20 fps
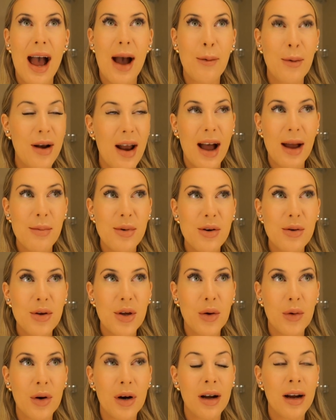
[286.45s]
When I'm in
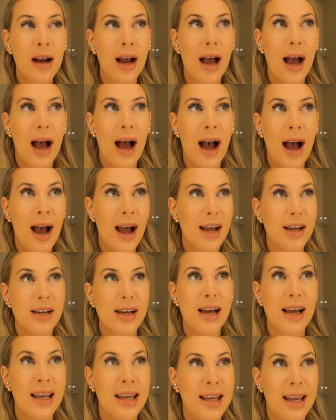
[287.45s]
New York,
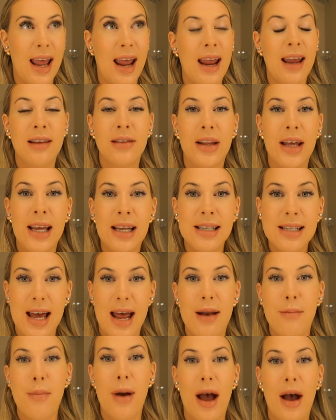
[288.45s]
I gain like
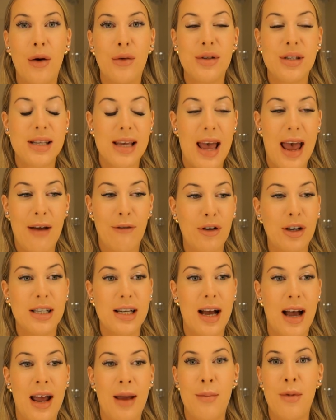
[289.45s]
10 pounds every
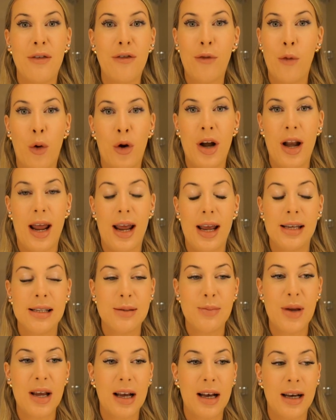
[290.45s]
time in 4
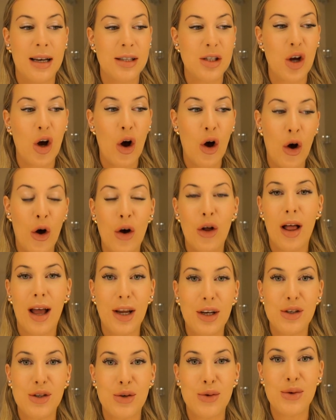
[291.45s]
days because all
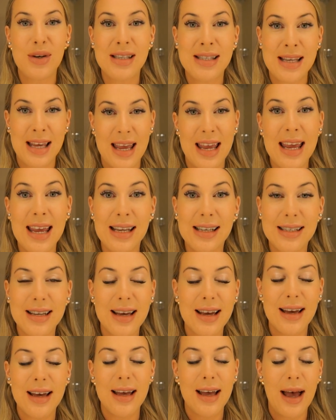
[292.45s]
I do is eat.
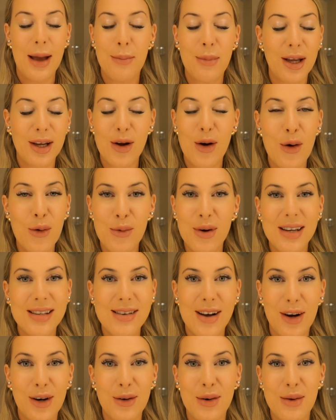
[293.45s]
I'm like
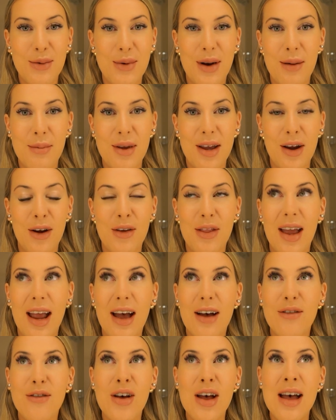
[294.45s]
always hungry when I'm here. They
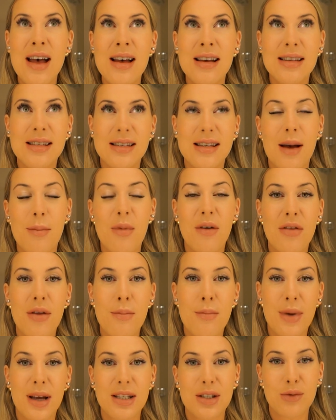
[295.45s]
have some of
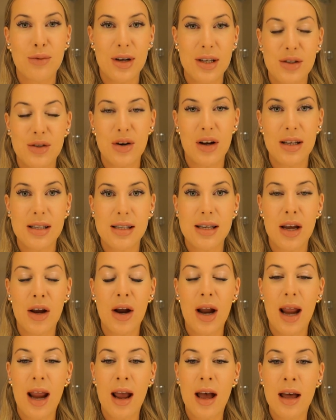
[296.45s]
the best restaurants
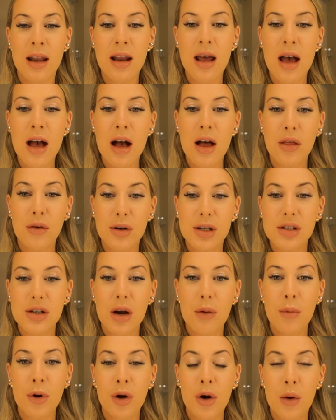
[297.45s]
here, and the
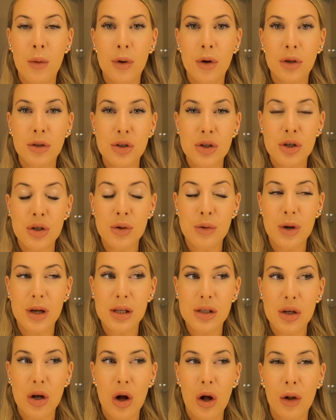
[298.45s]
restaurant we're going to
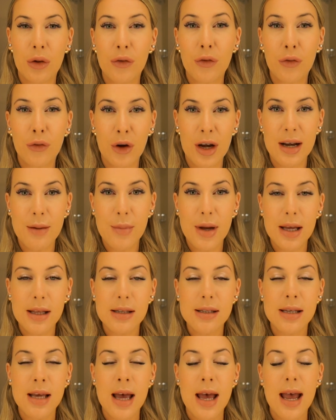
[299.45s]
is called
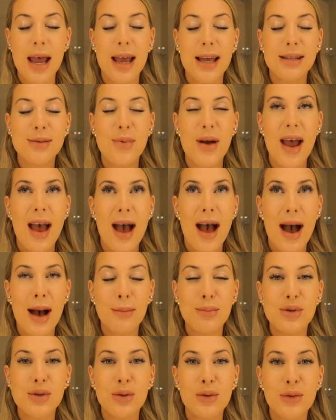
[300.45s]
Friedman's. It's my
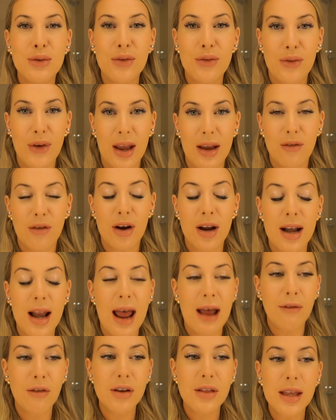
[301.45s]
absolute
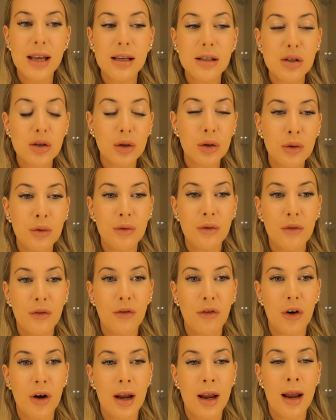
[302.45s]
favorite. Everything's
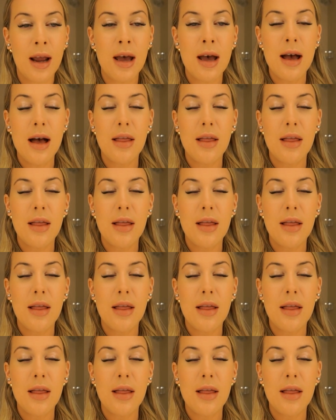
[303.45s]
gluten-free.